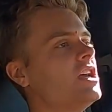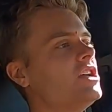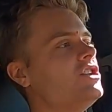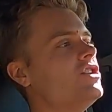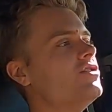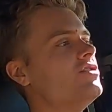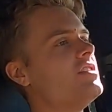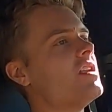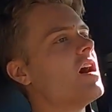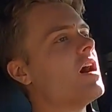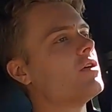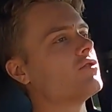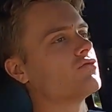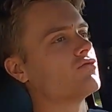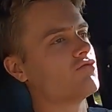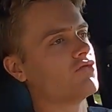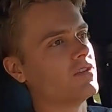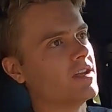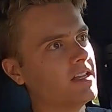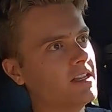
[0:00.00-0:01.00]
You're not
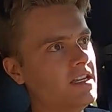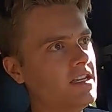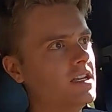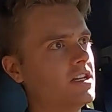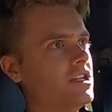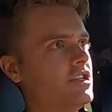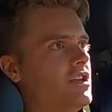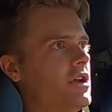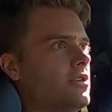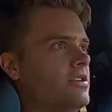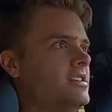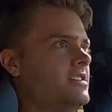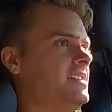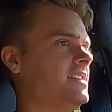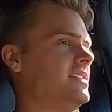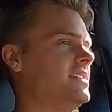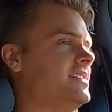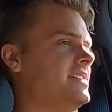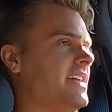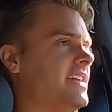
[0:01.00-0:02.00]
really gonna notice
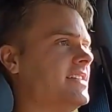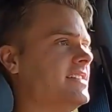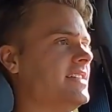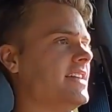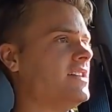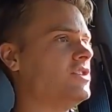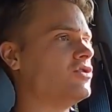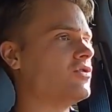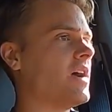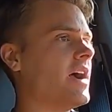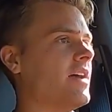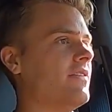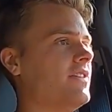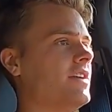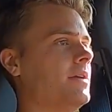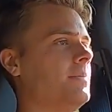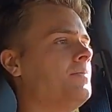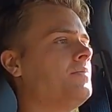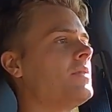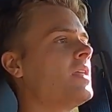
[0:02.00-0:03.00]
it in day-to-day
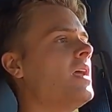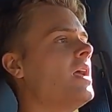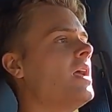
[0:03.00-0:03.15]
driving.